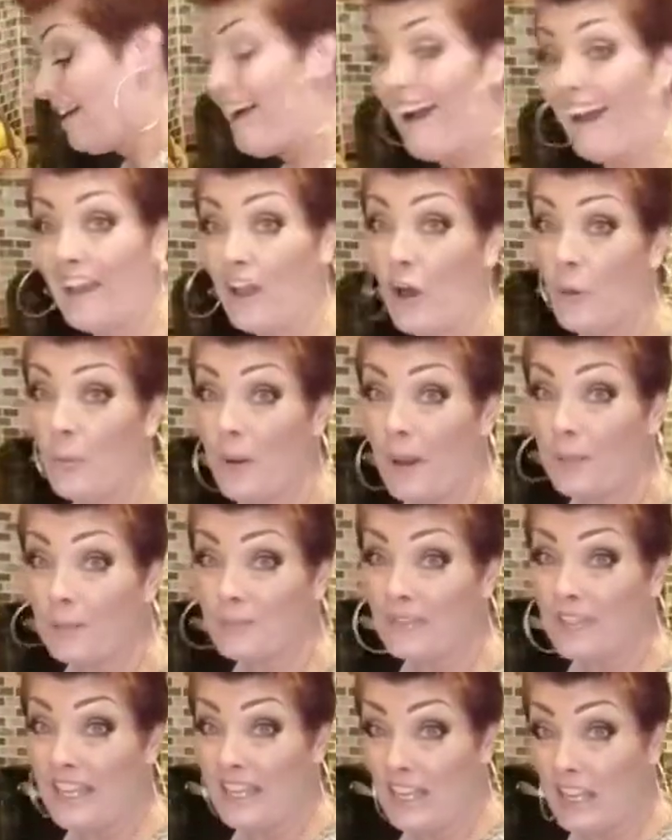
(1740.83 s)
I hope
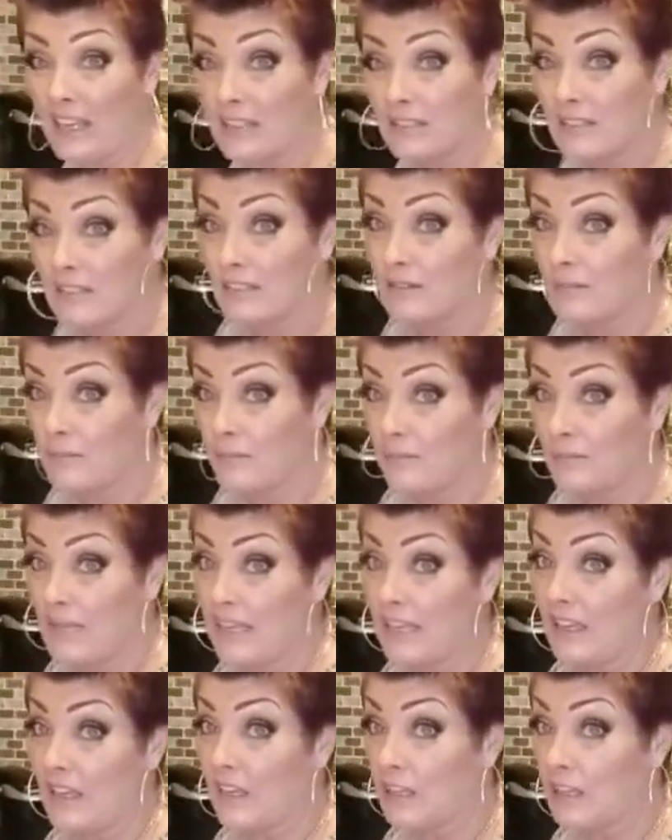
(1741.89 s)
I'm being